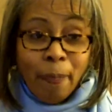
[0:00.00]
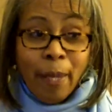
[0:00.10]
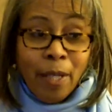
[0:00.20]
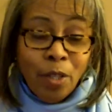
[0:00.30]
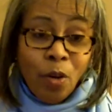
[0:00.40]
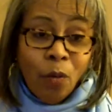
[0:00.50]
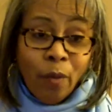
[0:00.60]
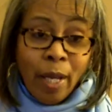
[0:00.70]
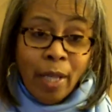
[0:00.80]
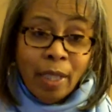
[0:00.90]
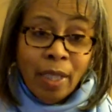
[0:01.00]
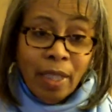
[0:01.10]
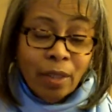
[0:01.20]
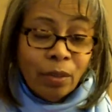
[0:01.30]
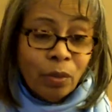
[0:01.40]
They know that
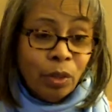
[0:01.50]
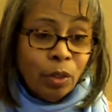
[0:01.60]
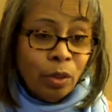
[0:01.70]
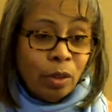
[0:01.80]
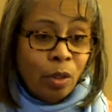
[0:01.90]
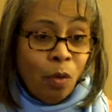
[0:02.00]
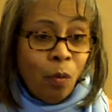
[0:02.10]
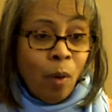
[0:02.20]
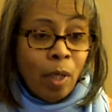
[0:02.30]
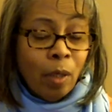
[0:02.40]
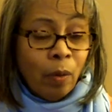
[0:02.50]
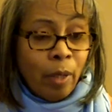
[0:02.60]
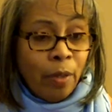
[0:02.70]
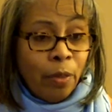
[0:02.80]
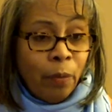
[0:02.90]
school districts don't want to
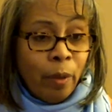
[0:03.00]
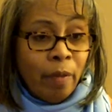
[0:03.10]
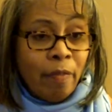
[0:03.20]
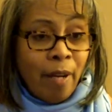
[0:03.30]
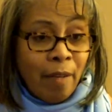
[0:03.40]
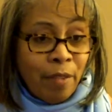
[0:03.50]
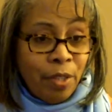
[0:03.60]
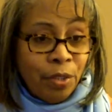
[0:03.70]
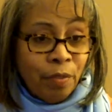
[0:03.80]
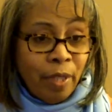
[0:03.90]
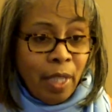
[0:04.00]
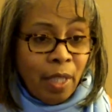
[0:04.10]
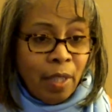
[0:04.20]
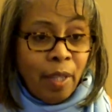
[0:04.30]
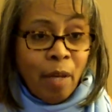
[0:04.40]
look at 3 to 5 years of
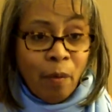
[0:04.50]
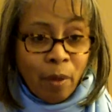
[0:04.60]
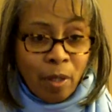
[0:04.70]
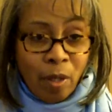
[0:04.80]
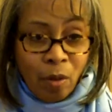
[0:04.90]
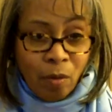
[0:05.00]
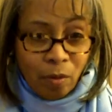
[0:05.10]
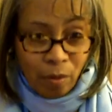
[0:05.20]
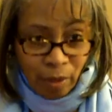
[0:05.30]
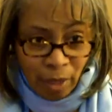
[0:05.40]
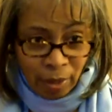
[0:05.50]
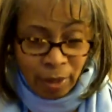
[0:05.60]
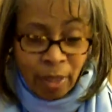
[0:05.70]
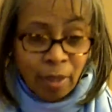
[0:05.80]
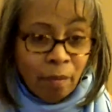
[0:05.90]
data. They want to know at
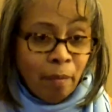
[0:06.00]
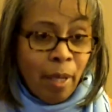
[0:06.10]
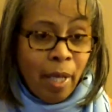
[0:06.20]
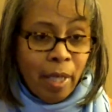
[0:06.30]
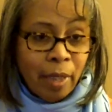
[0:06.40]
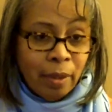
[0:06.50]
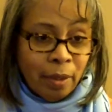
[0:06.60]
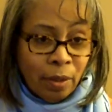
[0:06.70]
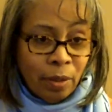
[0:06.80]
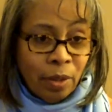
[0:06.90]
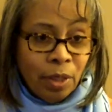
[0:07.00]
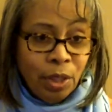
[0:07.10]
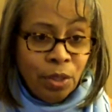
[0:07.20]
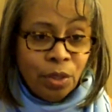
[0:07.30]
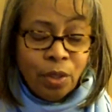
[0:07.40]
the end of May, is this a good
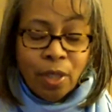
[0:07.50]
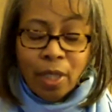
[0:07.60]
teacher?